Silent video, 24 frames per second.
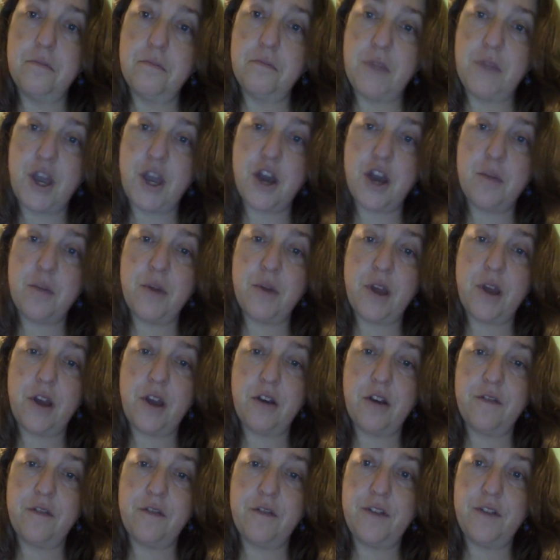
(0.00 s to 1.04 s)
my
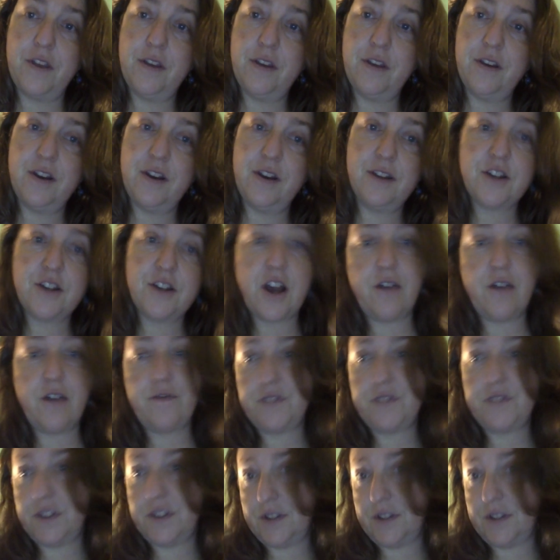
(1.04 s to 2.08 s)
autobiography, and it's off to the